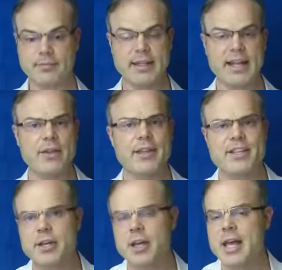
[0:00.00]
Now,
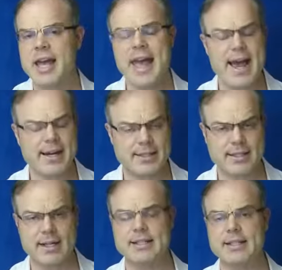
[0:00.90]
this
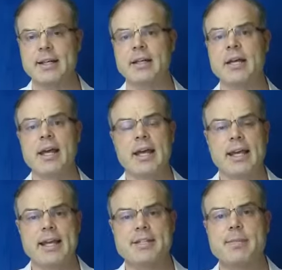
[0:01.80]
excellent idea
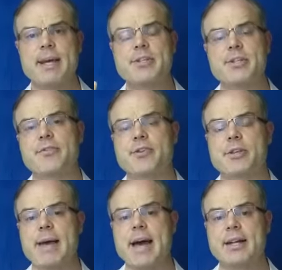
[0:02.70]
is the basis for
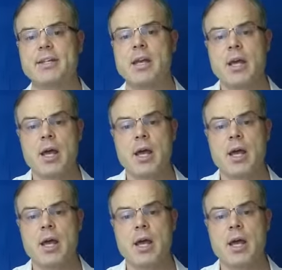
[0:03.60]
somatics.